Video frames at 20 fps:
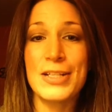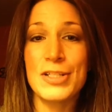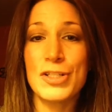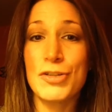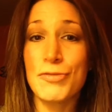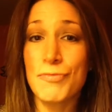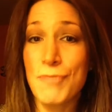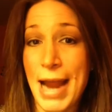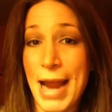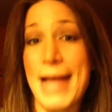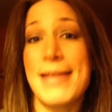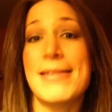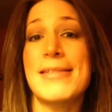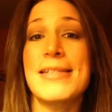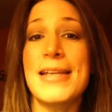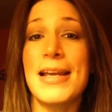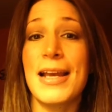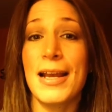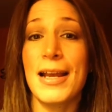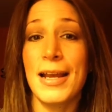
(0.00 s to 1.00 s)

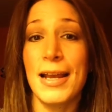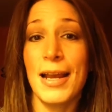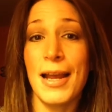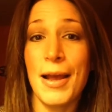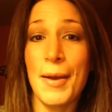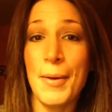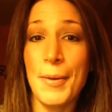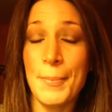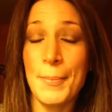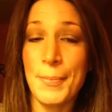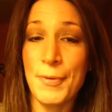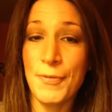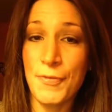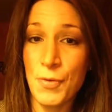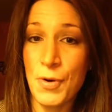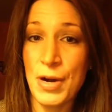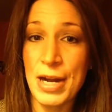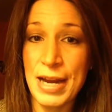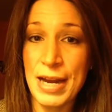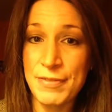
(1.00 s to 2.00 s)
drastic
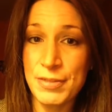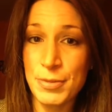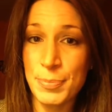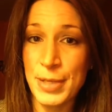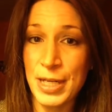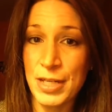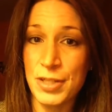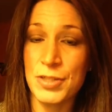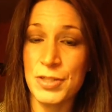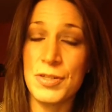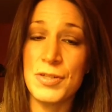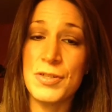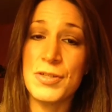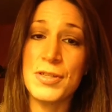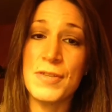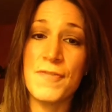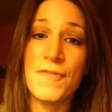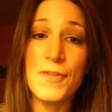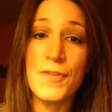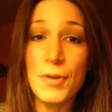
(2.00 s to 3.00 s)
before and after
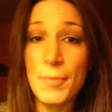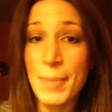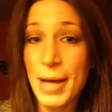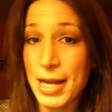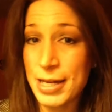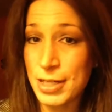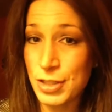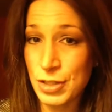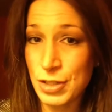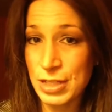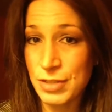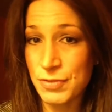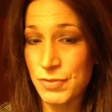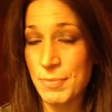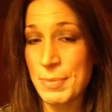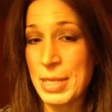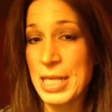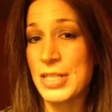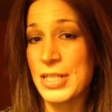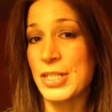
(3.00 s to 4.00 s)
pictures, full body
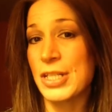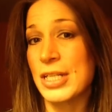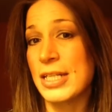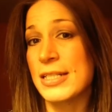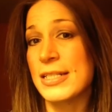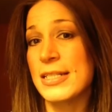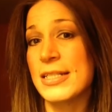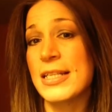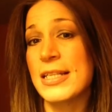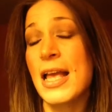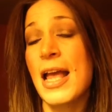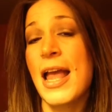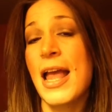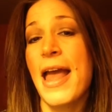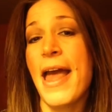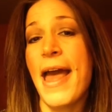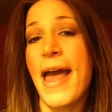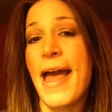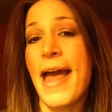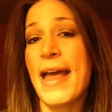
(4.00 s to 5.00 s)
transformations,
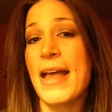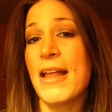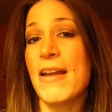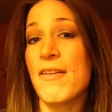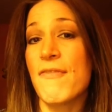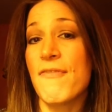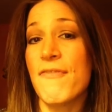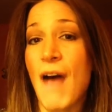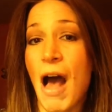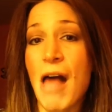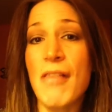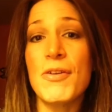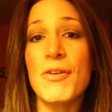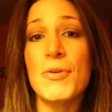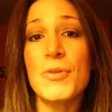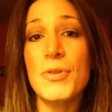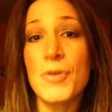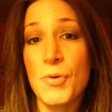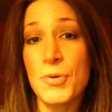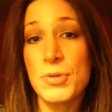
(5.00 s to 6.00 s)
and
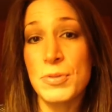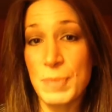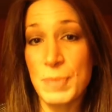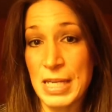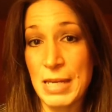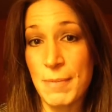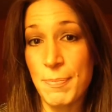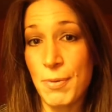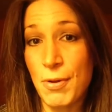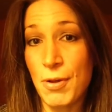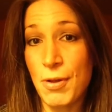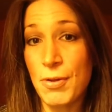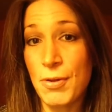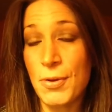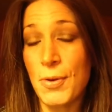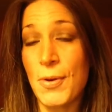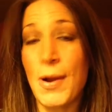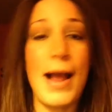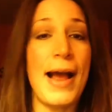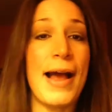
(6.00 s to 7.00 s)
followed those people
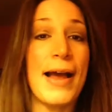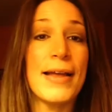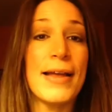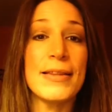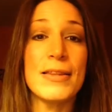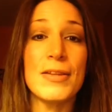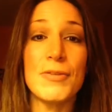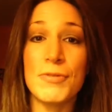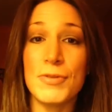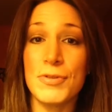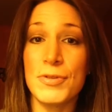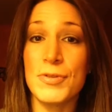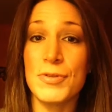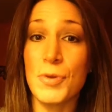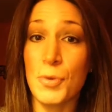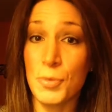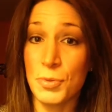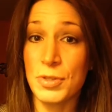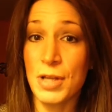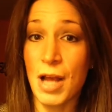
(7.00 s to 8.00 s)
who had
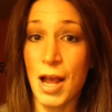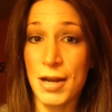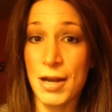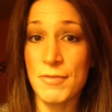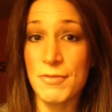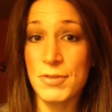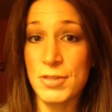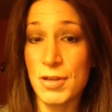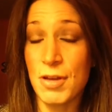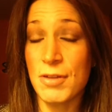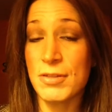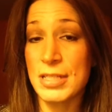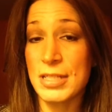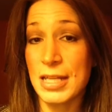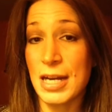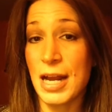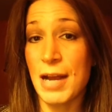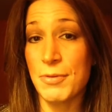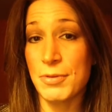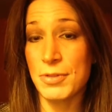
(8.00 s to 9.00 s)
those kind of results
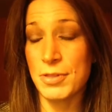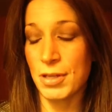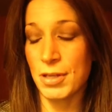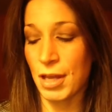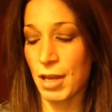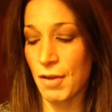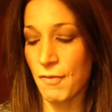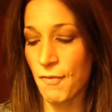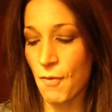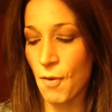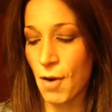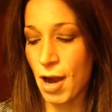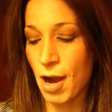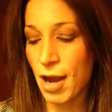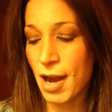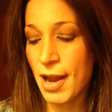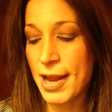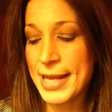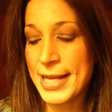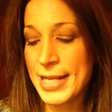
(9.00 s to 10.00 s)
that I was looking
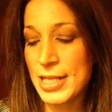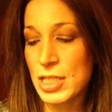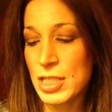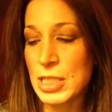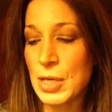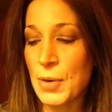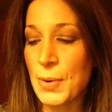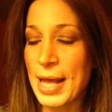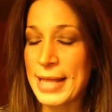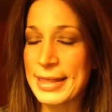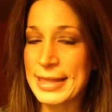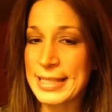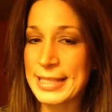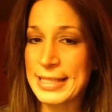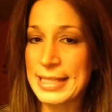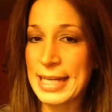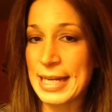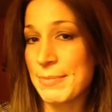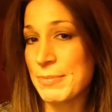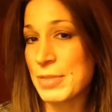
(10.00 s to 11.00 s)
for. So at the
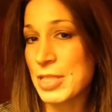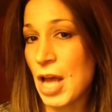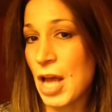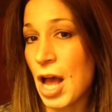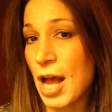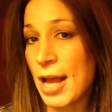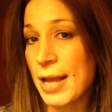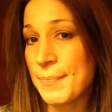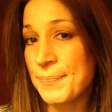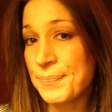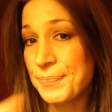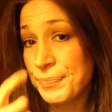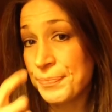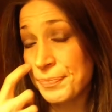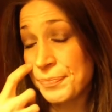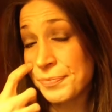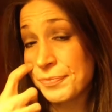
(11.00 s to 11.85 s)
same time,